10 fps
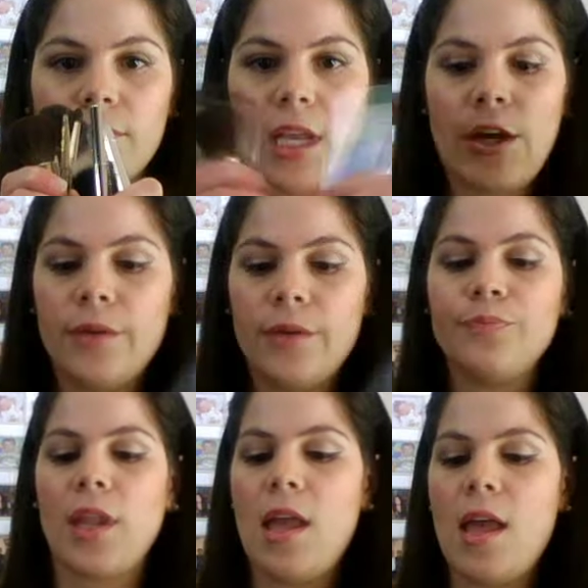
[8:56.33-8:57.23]
here.
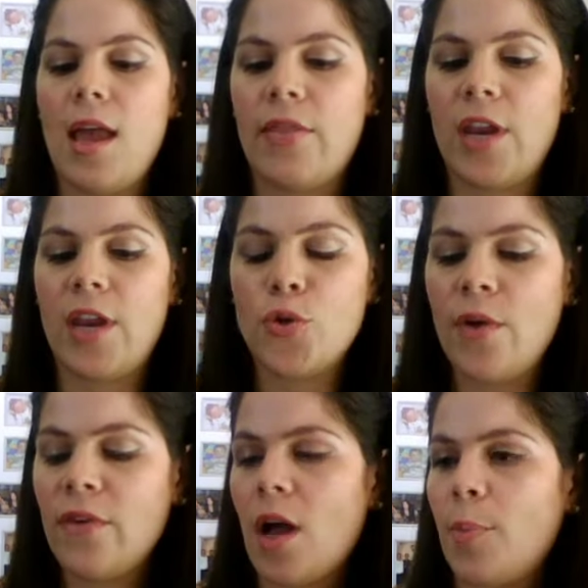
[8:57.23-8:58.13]
And I do
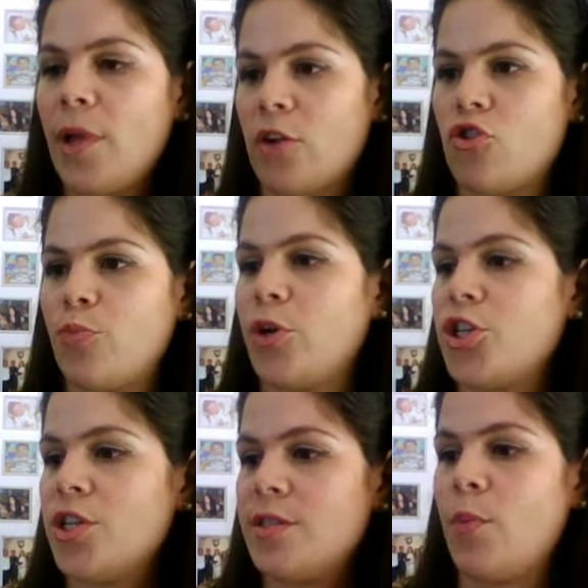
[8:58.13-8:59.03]
have a couple extra
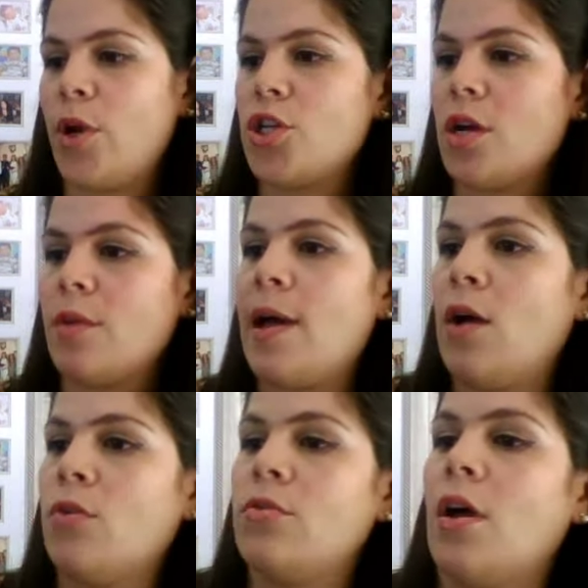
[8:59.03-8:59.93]
brushes that I want to talk
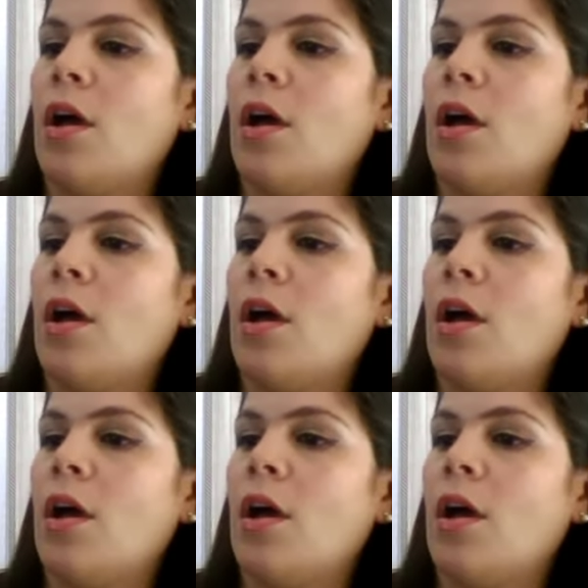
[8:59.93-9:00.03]
about.